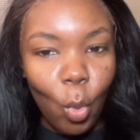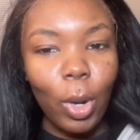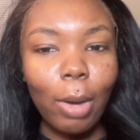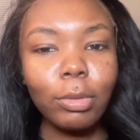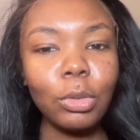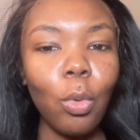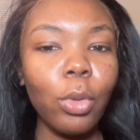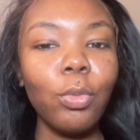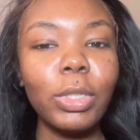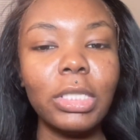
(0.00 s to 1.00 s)
when I was
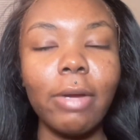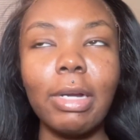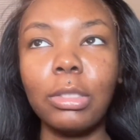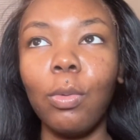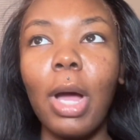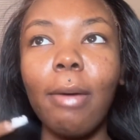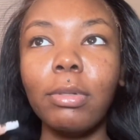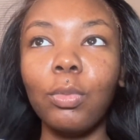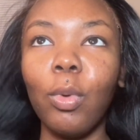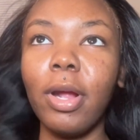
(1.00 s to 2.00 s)
going through with this hair, right, so I
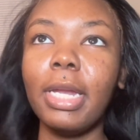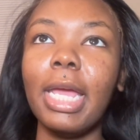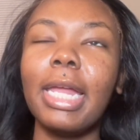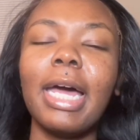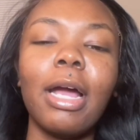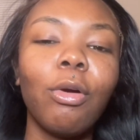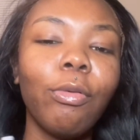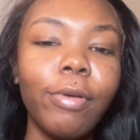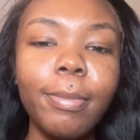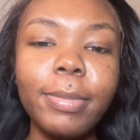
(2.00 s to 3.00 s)
was wearing it and I
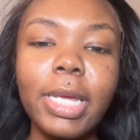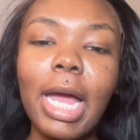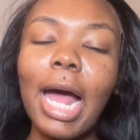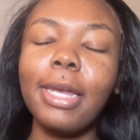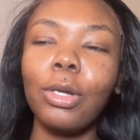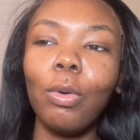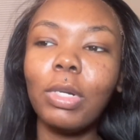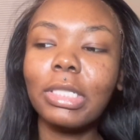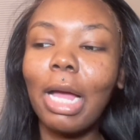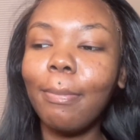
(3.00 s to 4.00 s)
crimped it. I
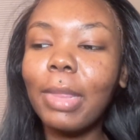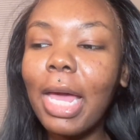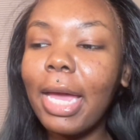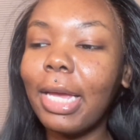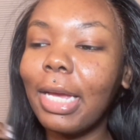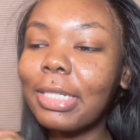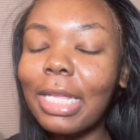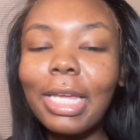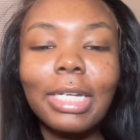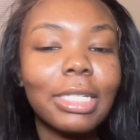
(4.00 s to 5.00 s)
noticed, I'm like, because I
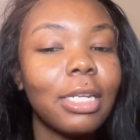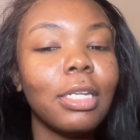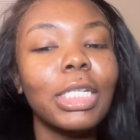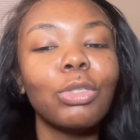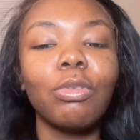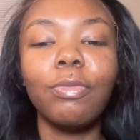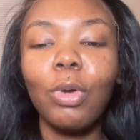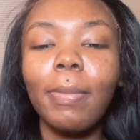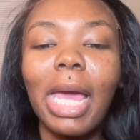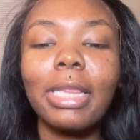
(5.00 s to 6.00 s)
think I said in the initial review,
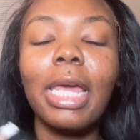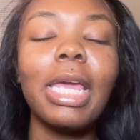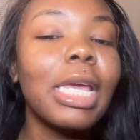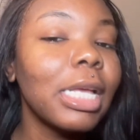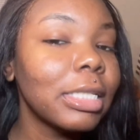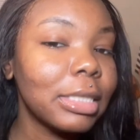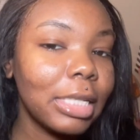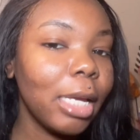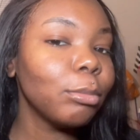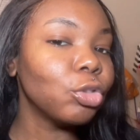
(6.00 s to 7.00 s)
I'm like, the ends
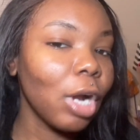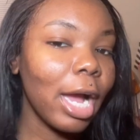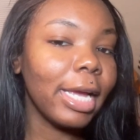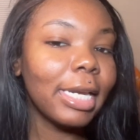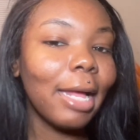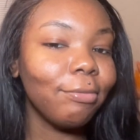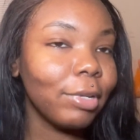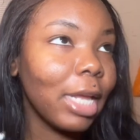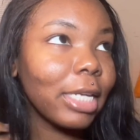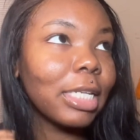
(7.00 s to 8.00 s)
seem dry, and I
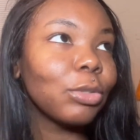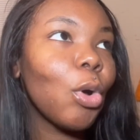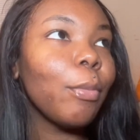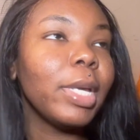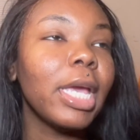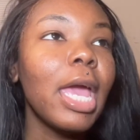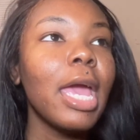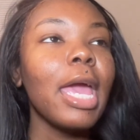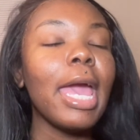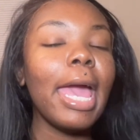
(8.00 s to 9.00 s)
feel like that's going to be
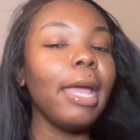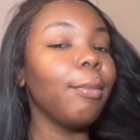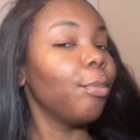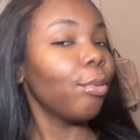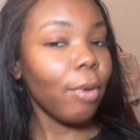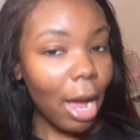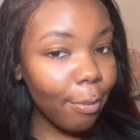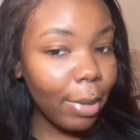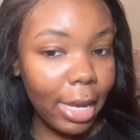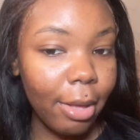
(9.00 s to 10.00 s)
a
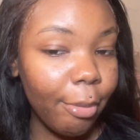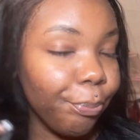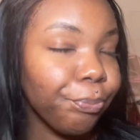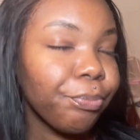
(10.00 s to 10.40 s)
problem.